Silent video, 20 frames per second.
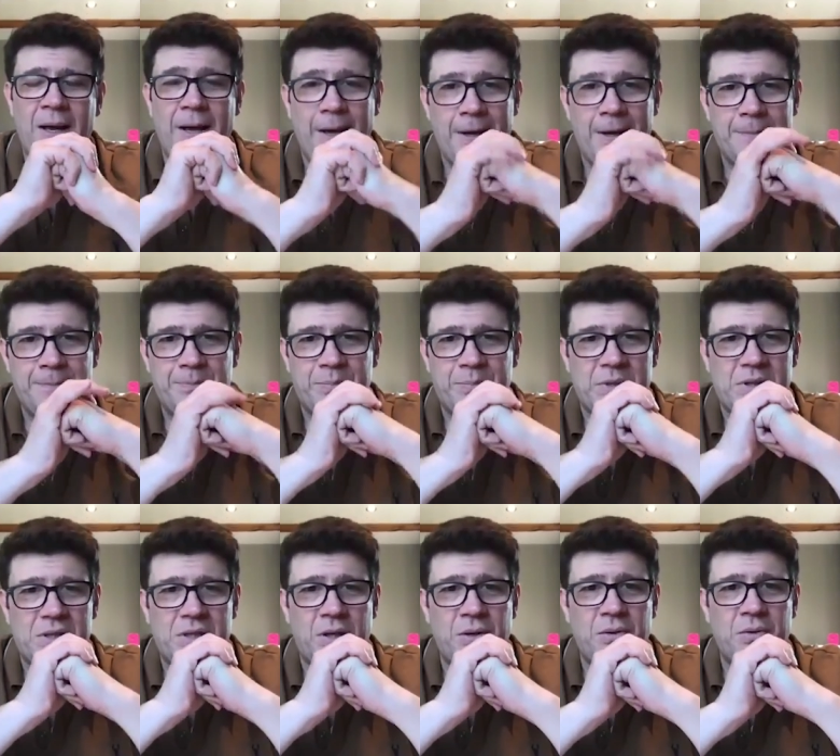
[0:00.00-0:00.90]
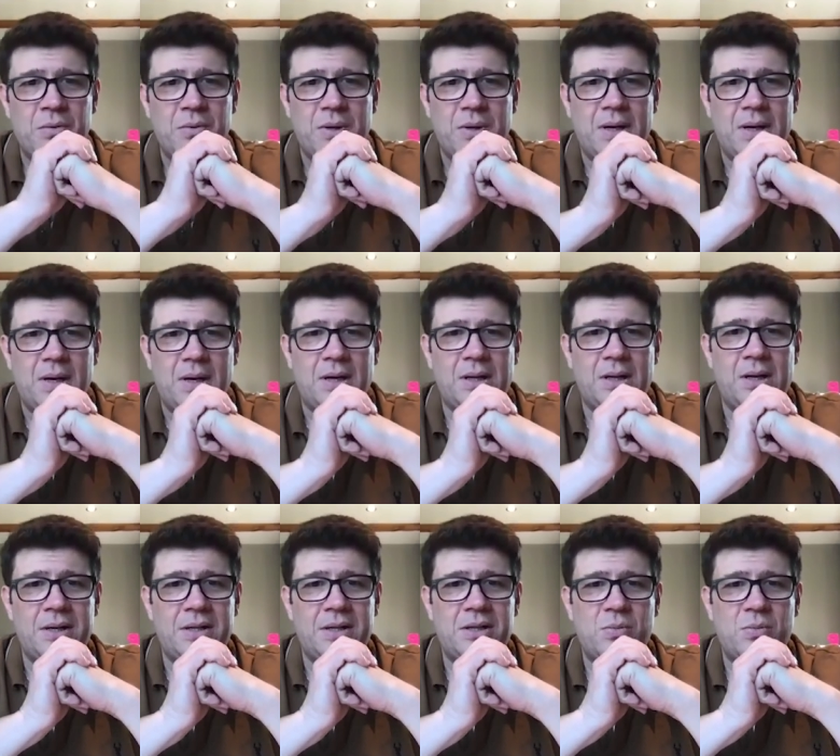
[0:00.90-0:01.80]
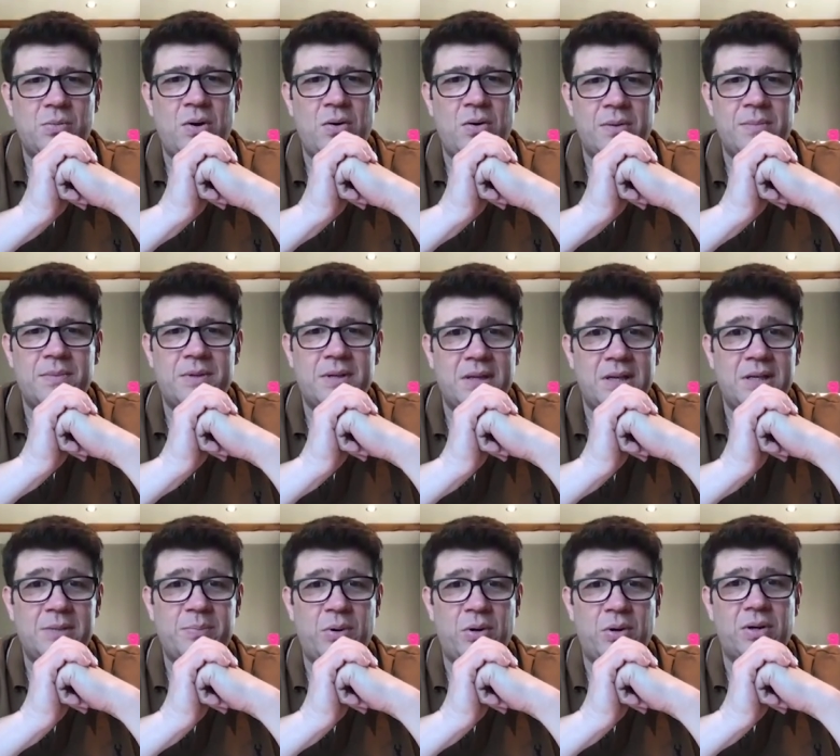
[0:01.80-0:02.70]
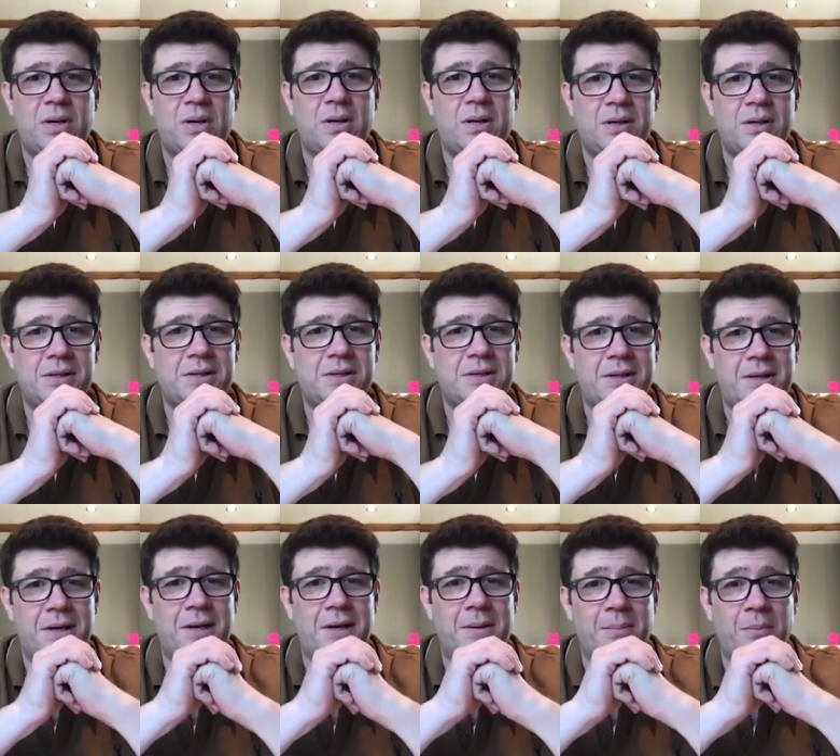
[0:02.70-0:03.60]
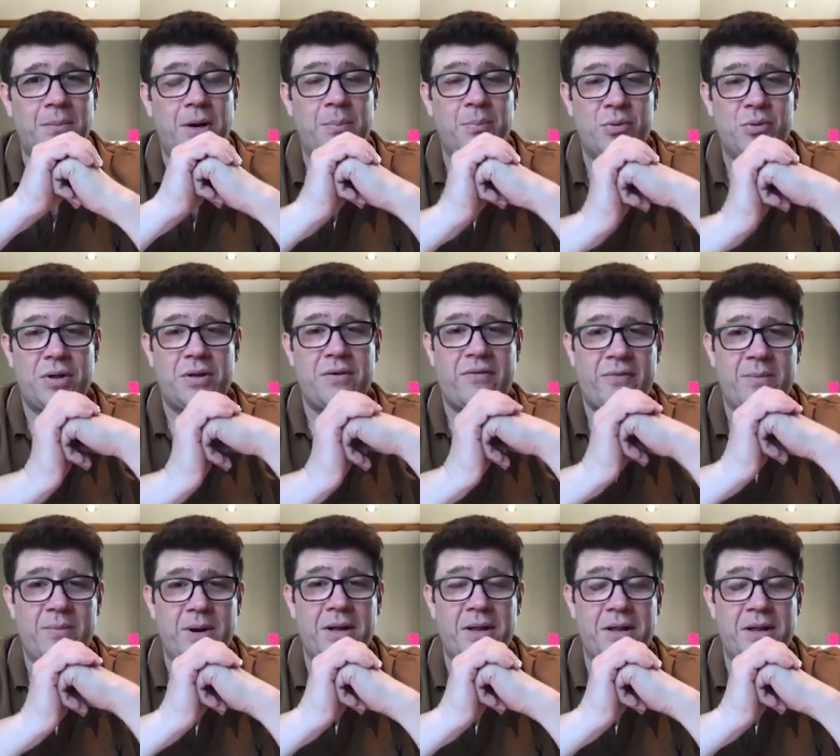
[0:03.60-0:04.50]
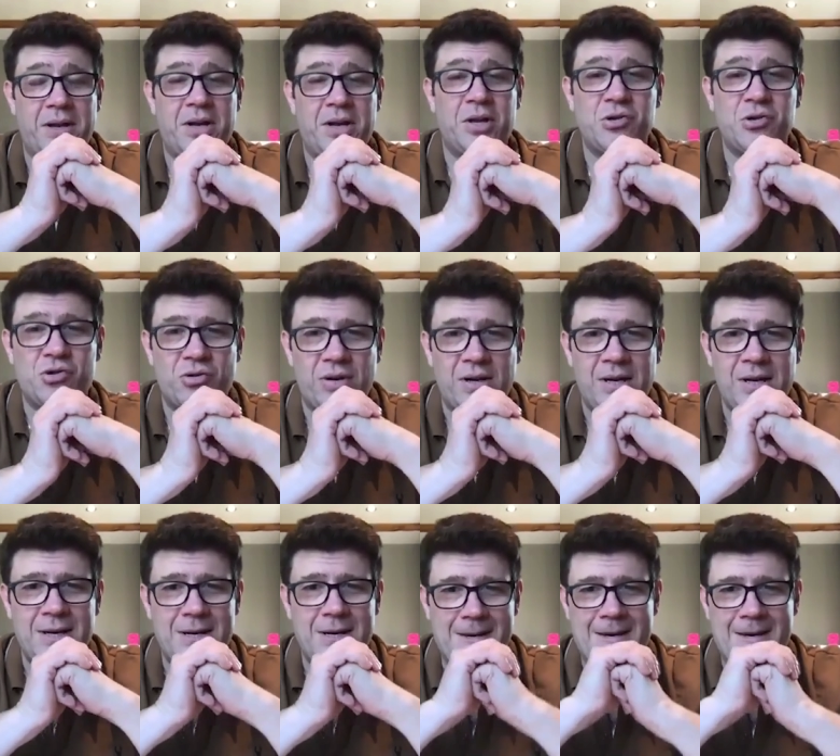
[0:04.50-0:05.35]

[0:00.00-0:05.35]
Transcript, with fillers: Um, so I'd like to welcome to this podcast uh, my brother from another country.